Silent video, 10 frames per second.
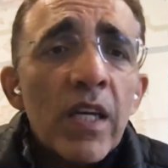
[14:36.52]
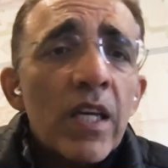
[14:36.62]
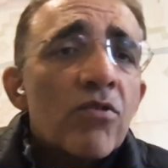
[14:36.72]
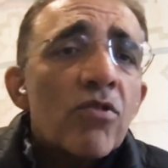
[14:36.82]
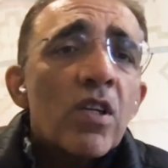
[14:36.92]

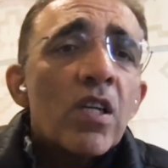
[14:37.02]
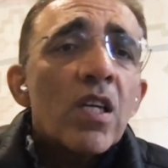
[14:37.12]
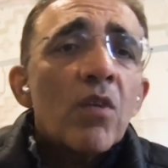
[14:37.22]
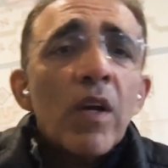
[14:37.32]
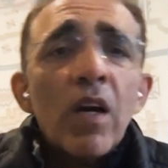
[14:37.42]

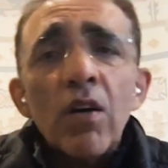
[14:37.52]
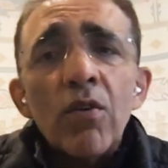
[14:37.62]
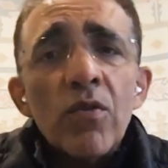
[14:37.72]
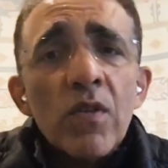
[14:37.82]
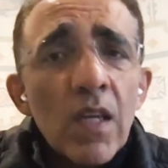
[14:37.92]
ESG, we got to
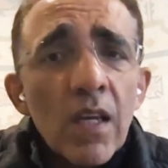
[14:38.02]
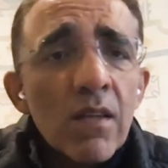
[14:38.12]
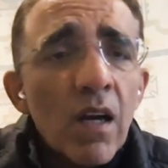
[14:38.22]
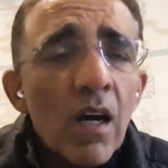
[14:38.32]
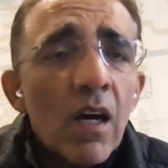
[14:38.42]
do
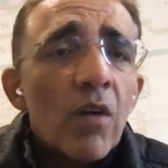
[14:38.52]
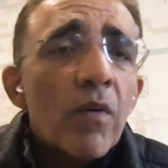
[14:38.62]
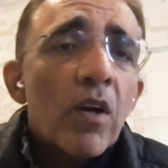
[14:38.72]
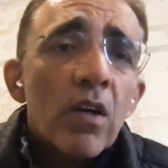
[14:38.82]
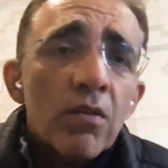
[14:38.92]
CSR,
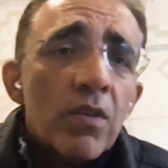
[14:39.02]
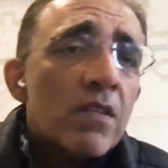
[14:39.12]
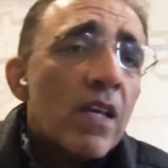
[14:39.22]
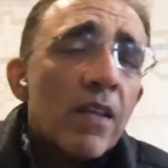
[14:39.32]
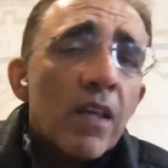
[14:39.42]
we got to do this,
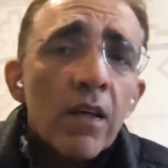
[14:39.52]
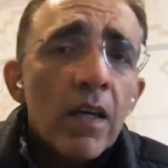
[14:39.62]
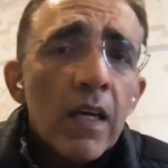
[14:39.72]
that, and the other.